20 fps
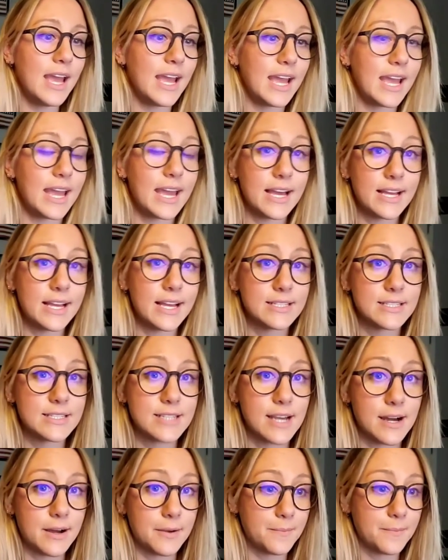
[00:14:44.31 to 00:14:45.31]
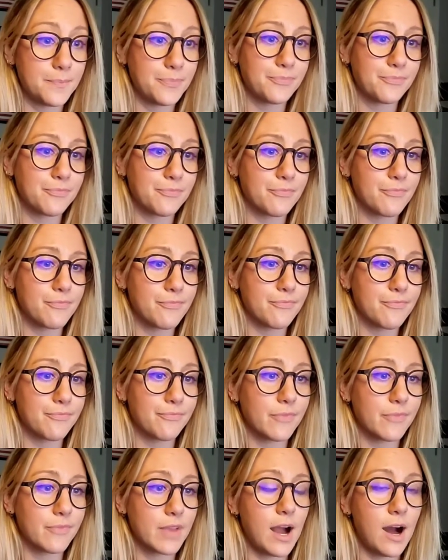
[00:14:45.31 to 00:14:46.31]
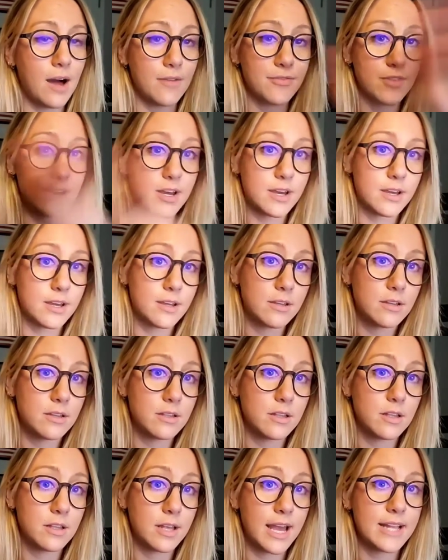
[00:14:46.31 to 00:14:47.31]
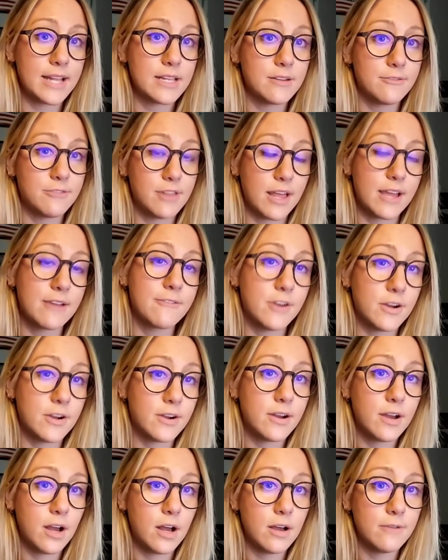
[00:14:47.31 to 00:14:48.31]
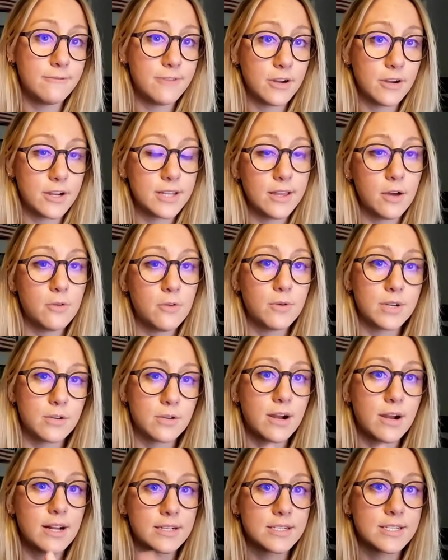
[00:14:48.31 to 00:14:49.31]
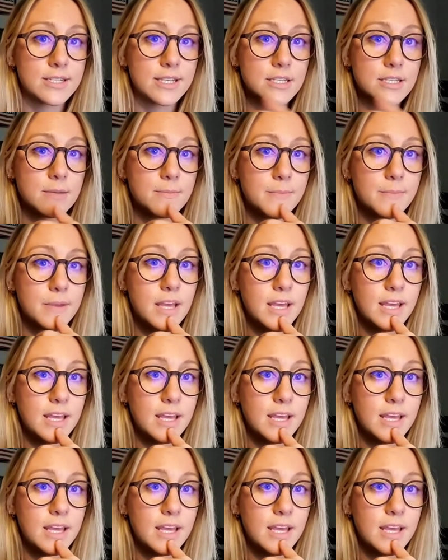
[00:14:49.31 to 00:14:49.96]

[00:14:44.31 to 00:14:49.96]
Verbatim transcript: And um, on the end of like very, very low in neuroticism,